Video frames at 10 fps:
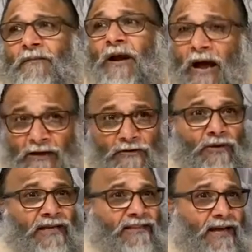Are
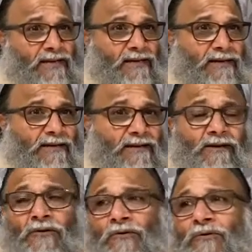you like that?
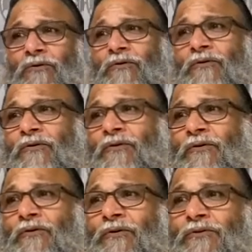No.
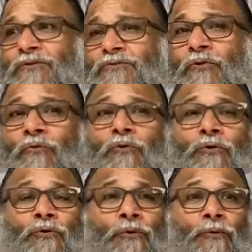
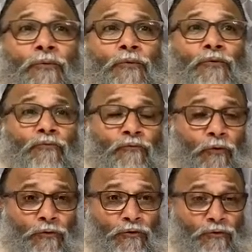So,
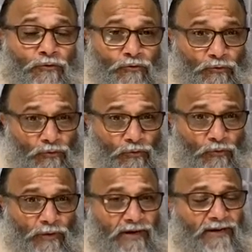for you, to
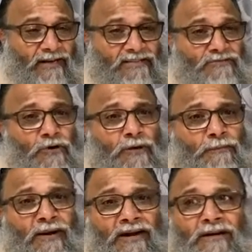you, it does
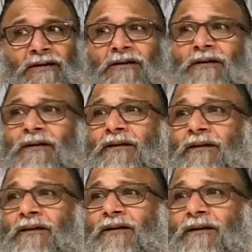not matter
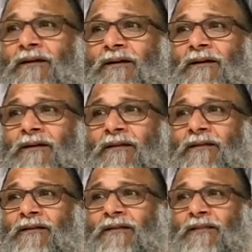
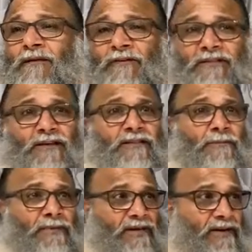whether
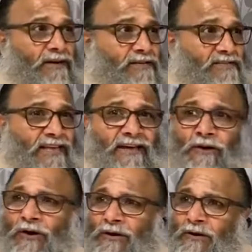the mirror is
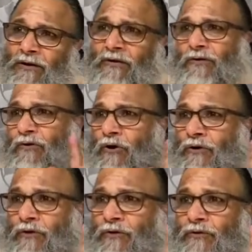there or
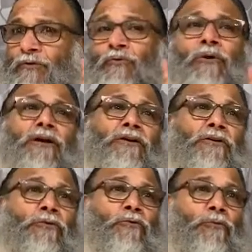not. You
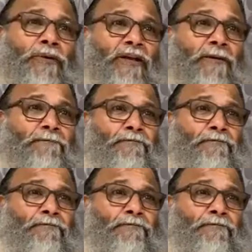continue to be.